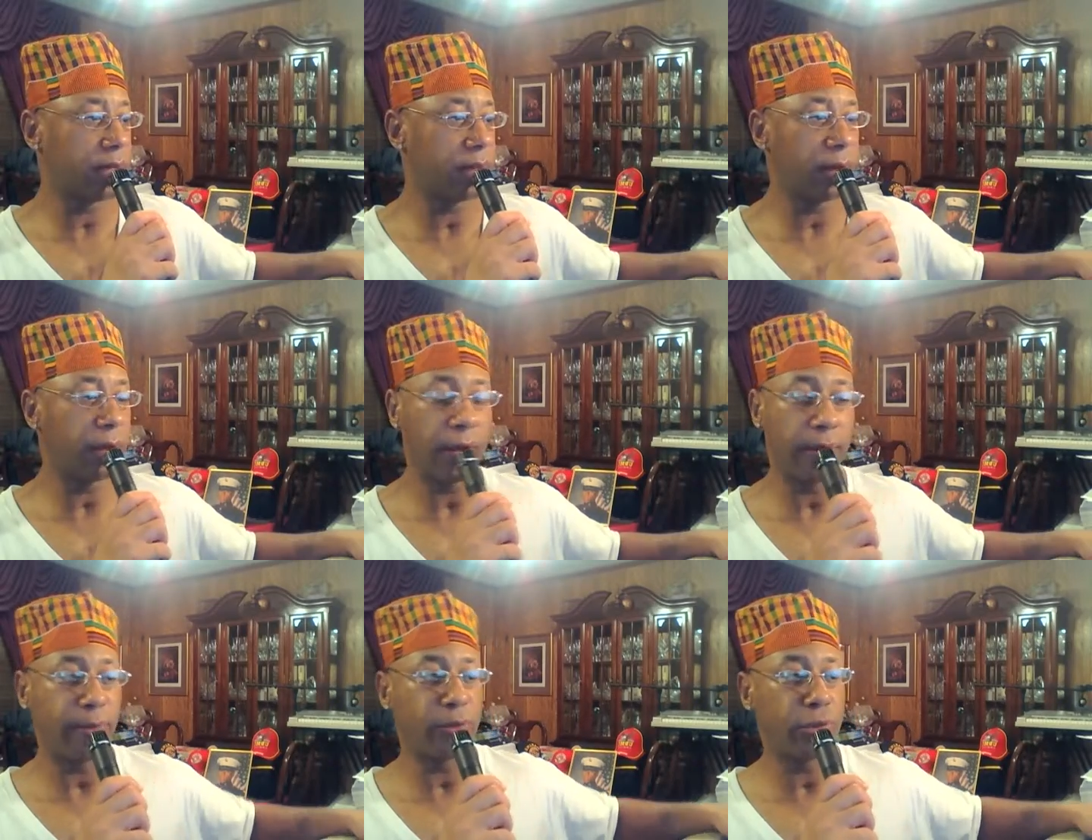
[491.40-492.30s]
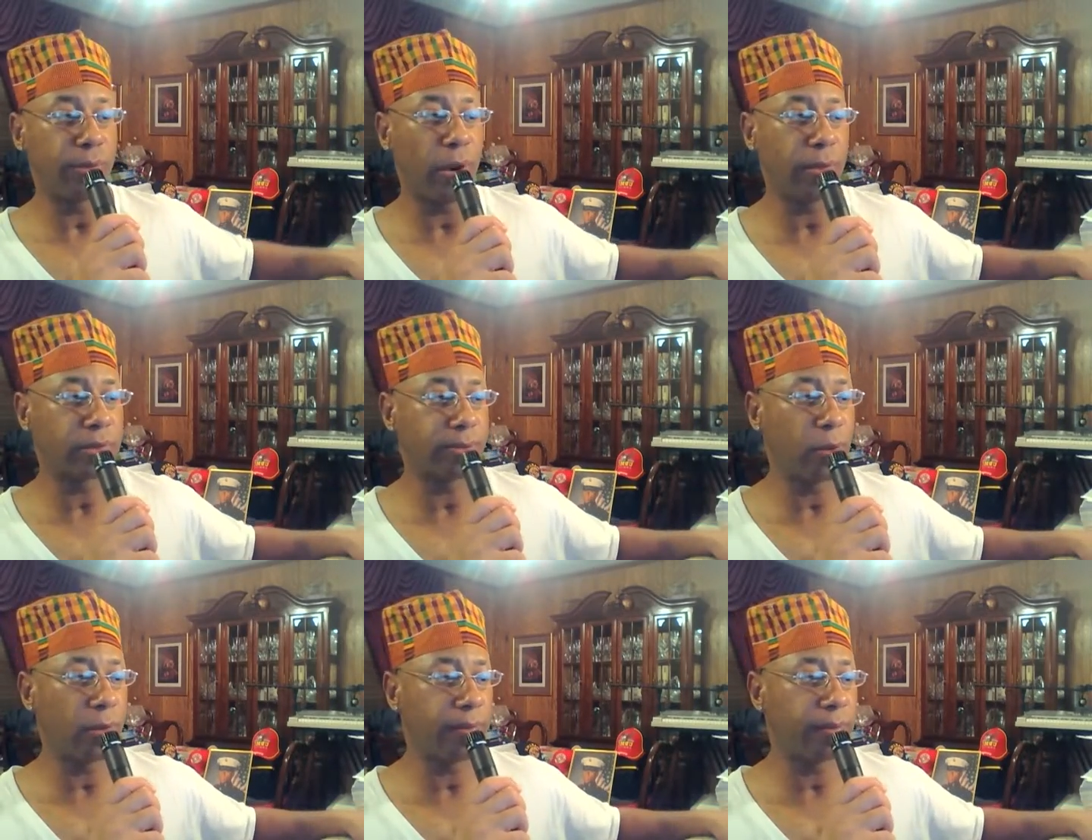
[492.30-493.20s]
And most of the Berber
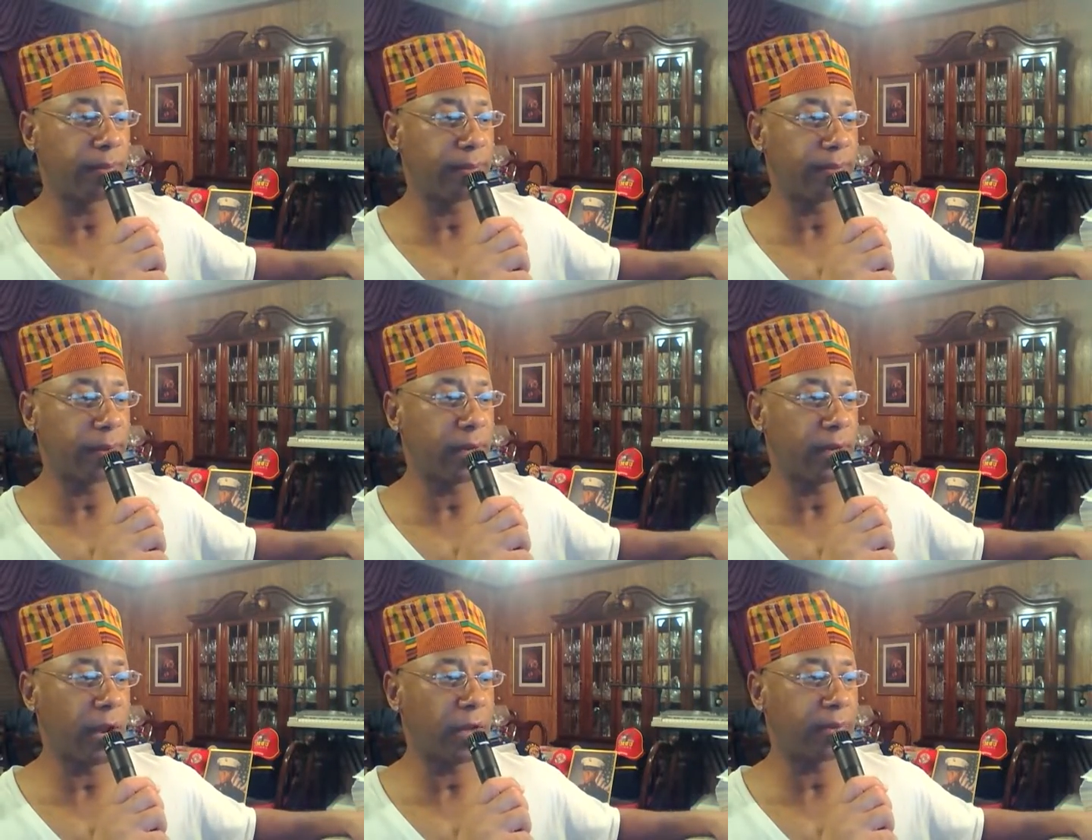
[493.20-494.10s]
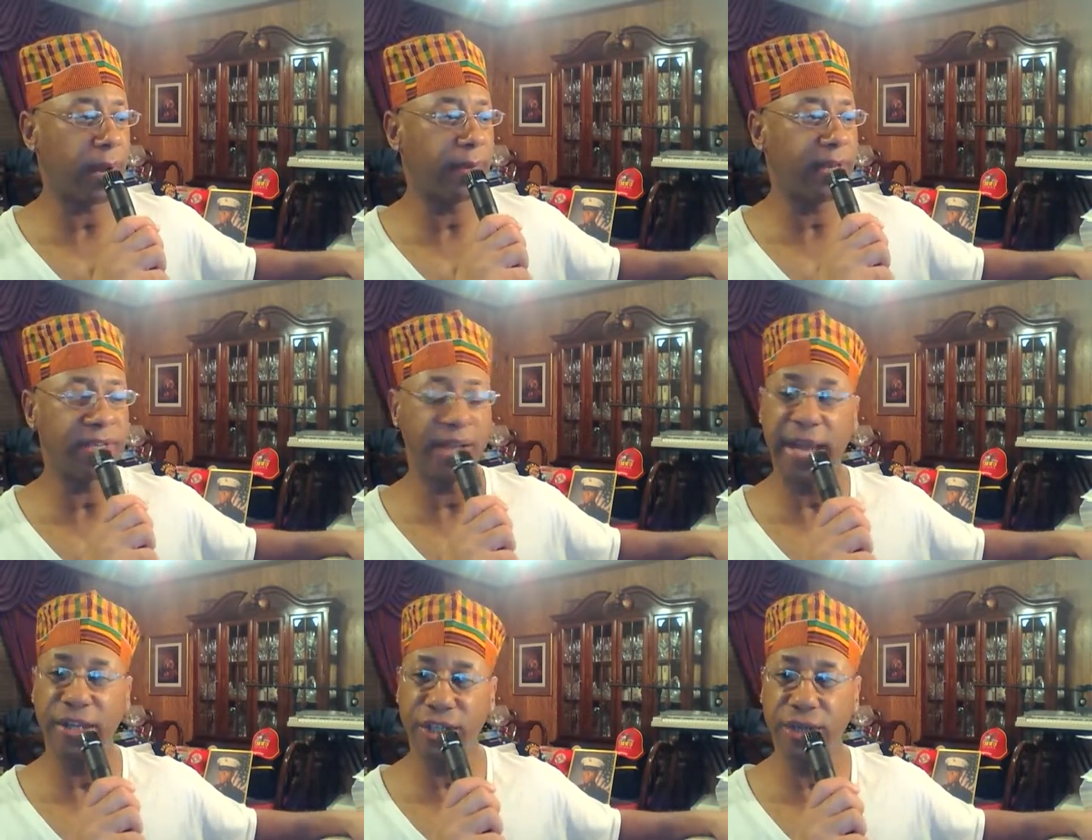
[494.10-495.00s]
spoken large population
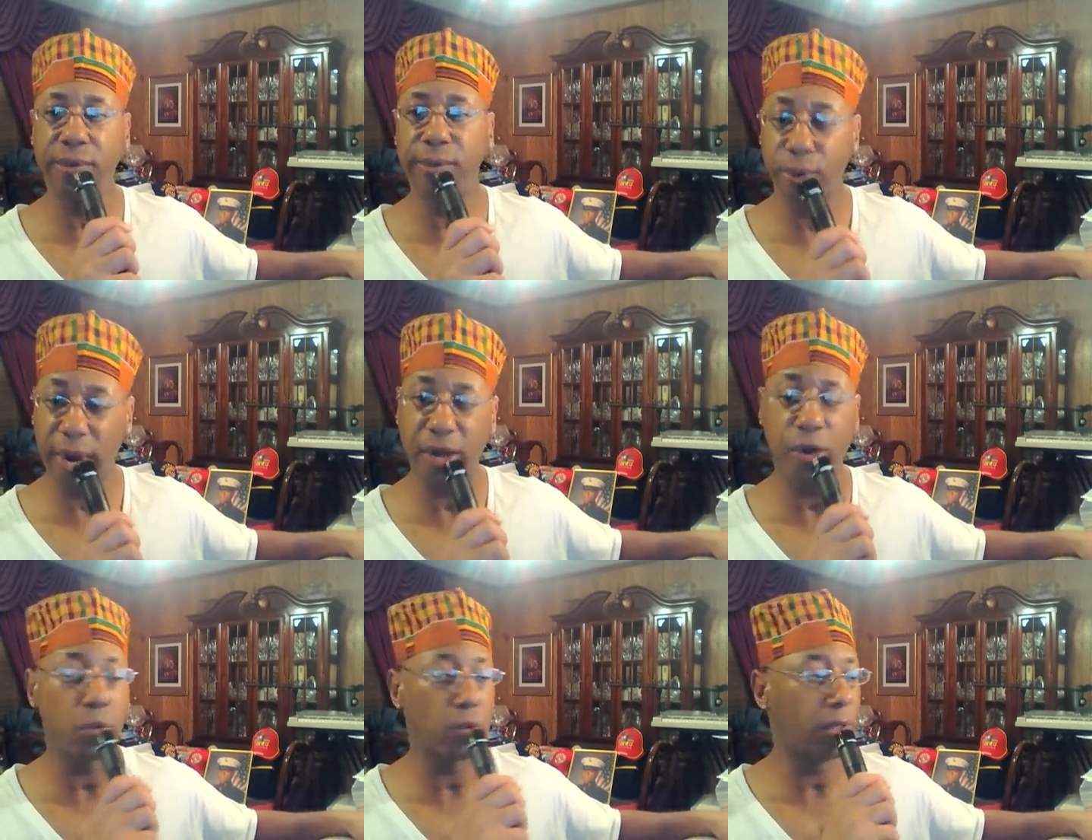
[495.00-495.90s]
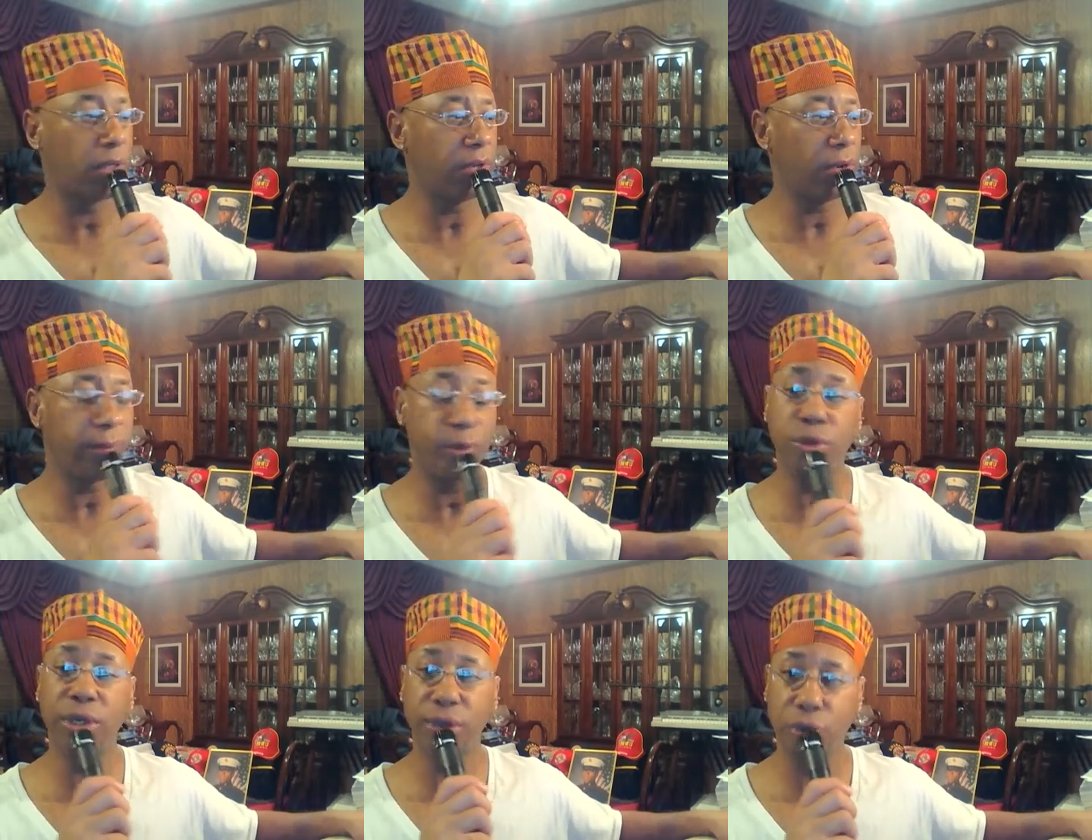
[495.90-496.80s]
in Algeria, Morocco,
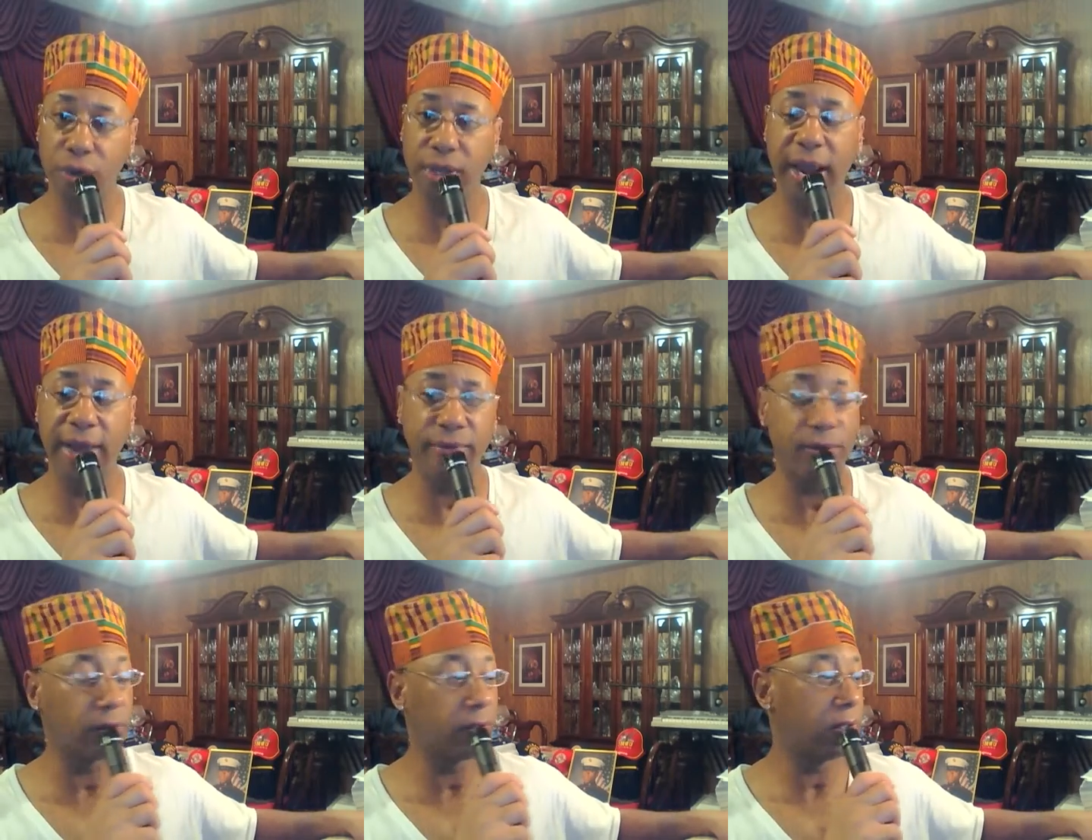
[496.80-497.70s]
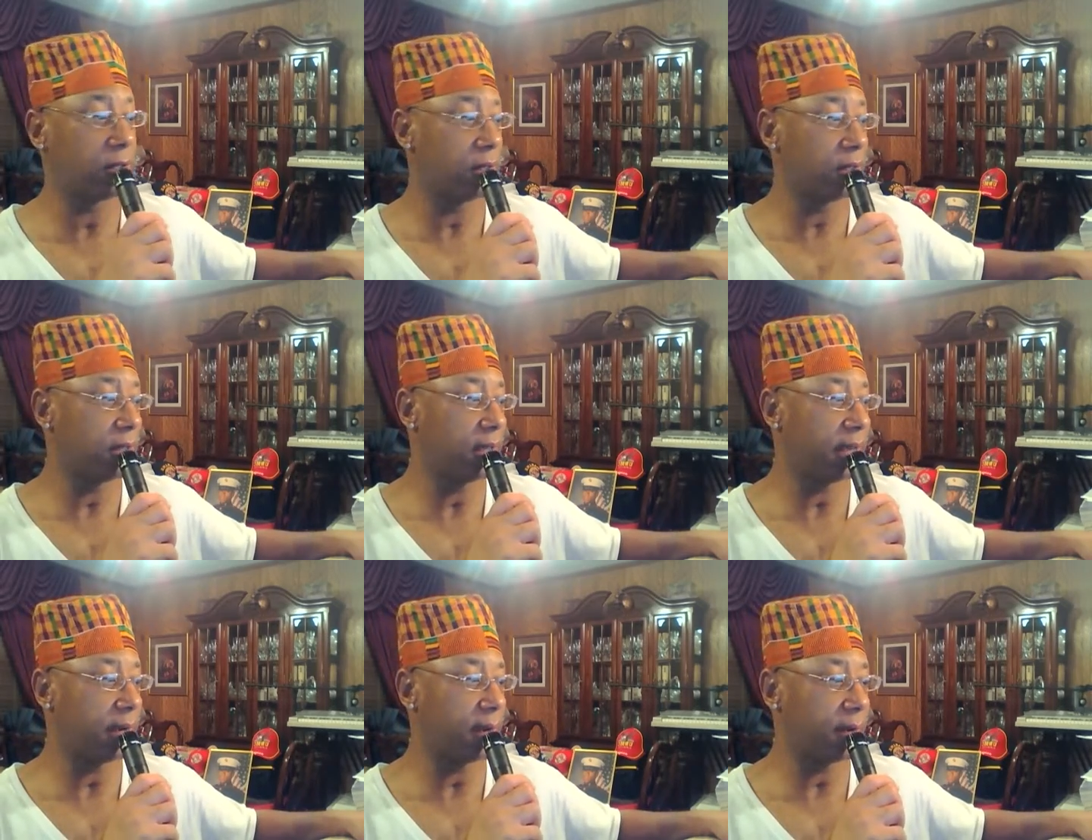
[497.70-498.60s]
mostly in northern Africa.
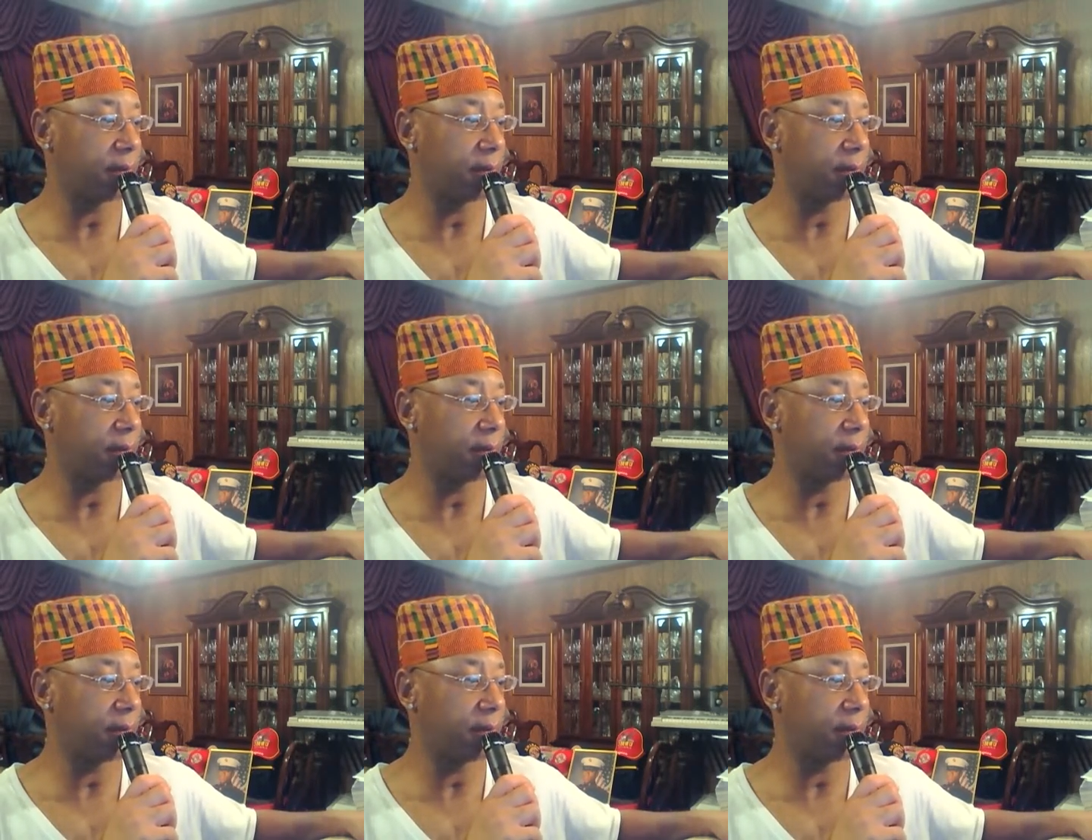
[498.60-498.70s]
And